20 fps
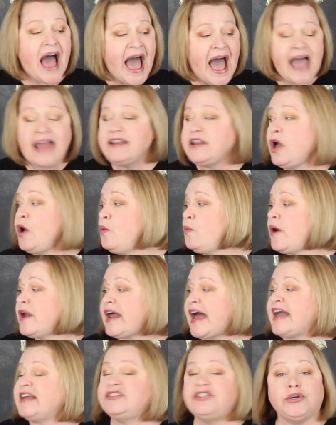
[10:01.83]
I know
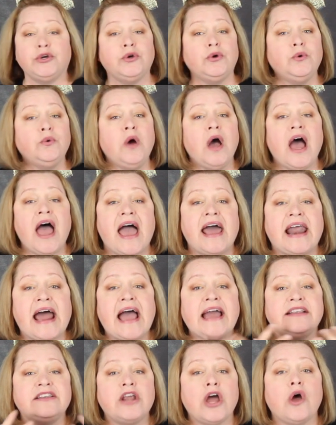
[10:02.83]
what I do and
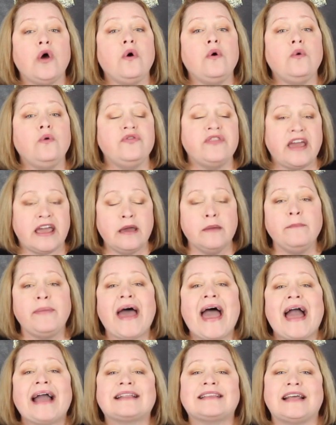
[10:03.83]
I know the
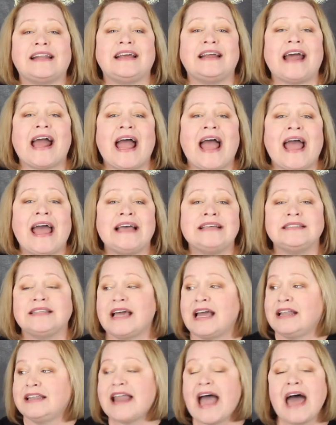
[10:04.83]
impact that it has,
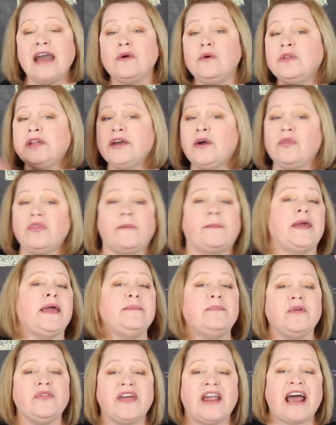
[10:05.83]
not only on the
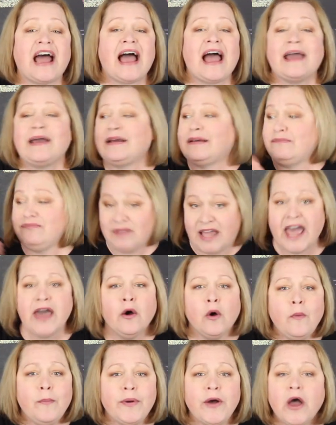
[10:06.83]
people that I
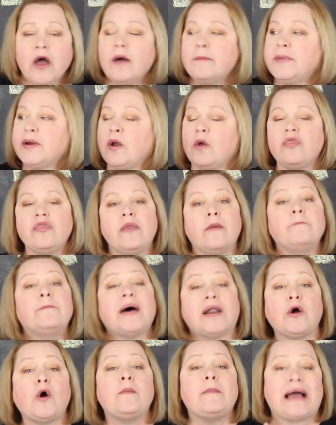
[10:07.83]
help, but on,
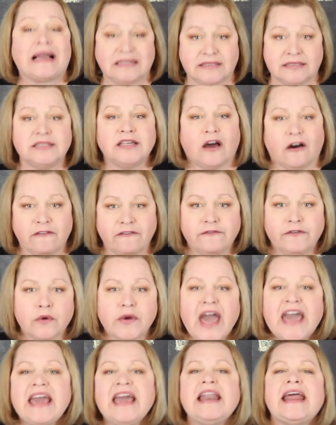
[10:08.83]
but on myself.
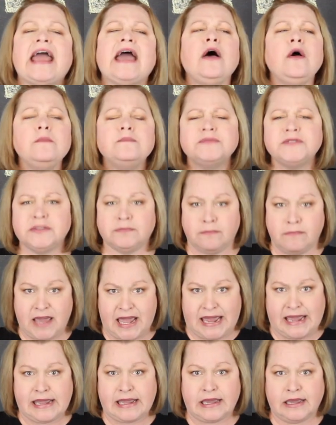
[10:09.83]
Okay, it helps
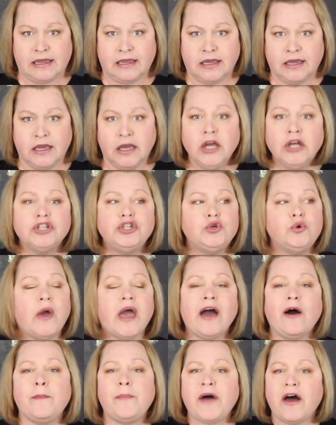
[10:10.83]
me to
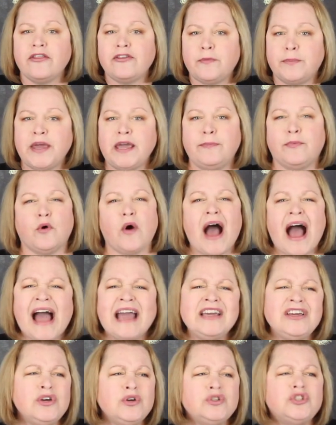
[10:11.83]
help other people.
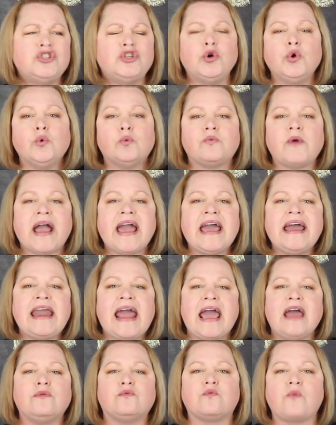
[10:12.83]
I used to rant
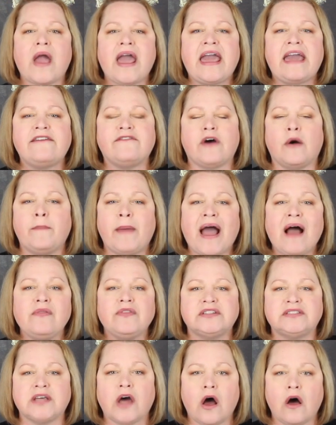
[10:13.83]
and rave
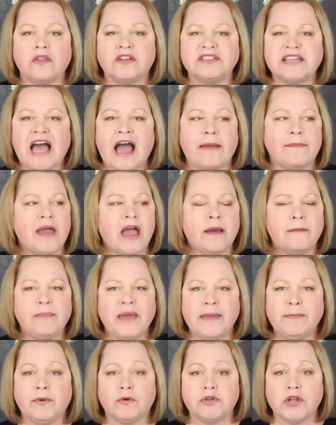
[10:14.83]
about this all the time
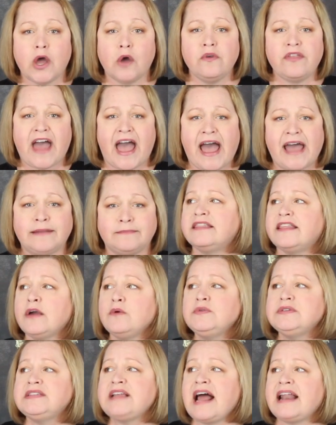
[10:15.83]
people know that.
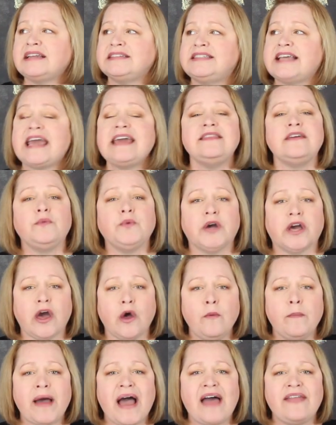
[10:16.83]
There was not a day that would
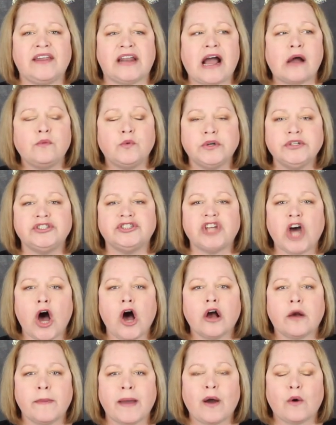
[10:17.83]
go by that I wouldn't
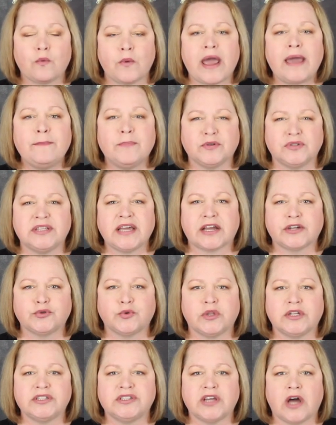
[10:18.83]
talk about rape or
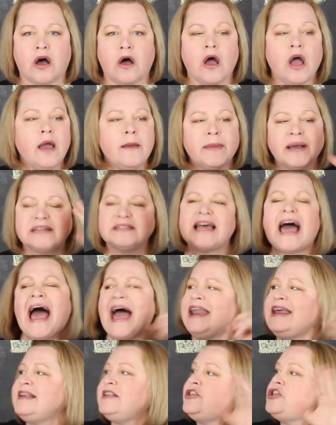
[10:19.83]
sexual assault because
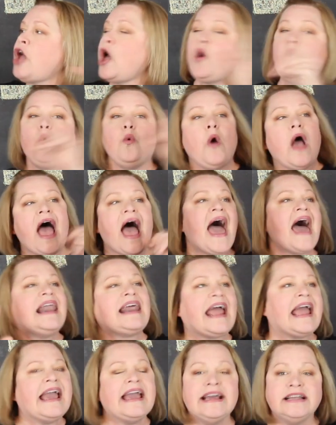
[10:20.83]
I didn't know
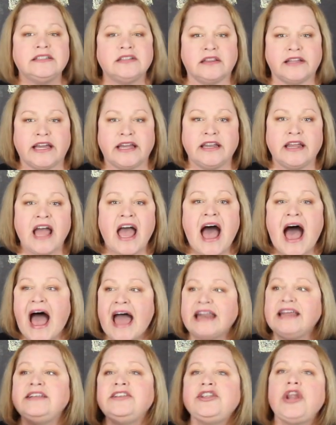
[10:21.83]
how to handle it.
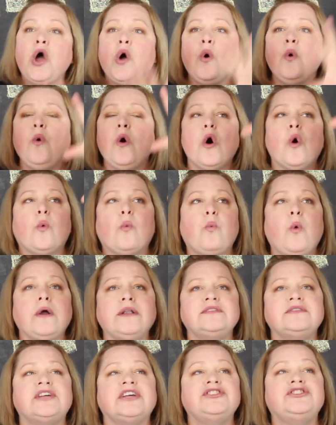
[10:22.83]
I didn't know
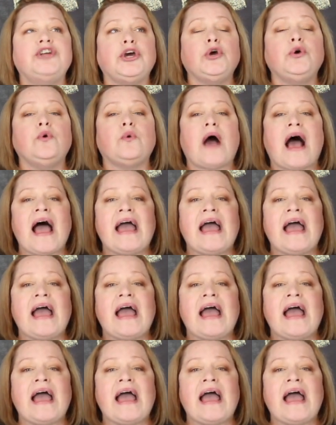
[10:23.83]
what to do.